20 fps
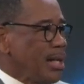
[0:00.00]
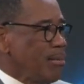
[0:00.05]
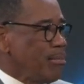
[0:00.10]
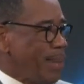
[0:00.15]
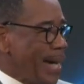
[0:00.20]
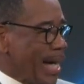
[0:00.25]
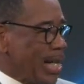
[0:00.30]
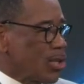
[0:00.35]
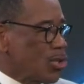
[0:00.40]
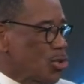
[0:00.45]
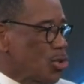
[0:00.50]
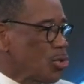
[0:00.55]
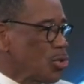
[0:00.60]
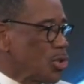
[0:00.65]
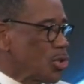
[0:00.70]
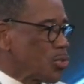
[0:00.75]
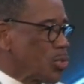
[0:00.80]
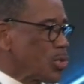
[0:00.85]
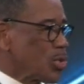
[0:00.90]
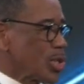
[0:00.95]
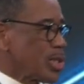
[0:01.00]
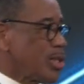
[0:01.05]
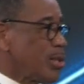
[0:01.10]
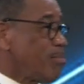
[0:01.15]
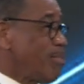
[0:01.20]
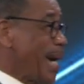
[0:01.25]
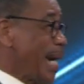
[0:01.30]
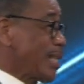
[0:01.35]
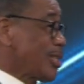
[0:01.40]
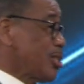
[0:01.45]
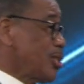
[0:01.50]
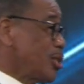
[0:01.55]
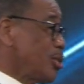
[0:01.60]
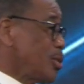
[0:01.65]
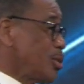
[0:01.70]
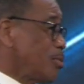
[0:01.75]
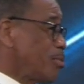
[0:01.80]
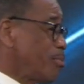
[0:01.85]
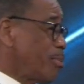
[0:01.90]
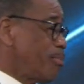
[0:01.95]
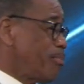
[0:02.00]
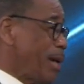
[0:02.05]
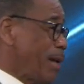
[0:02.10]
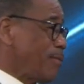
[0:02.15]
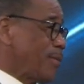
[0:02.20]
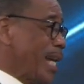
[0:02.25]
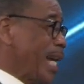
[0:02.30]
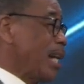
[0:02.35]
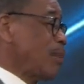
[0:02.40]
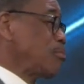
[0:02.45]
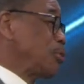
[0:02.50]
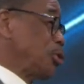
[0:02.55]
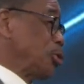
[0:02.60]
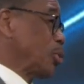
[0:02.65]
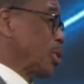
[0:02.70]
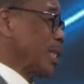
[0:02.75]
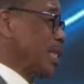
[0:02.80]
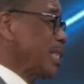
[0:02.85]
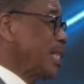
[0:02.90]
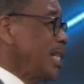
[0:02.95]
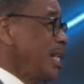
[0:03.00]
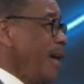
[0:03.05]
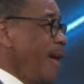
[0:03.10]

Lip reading: back to Jerusalem, back to Bethlehem, Judah.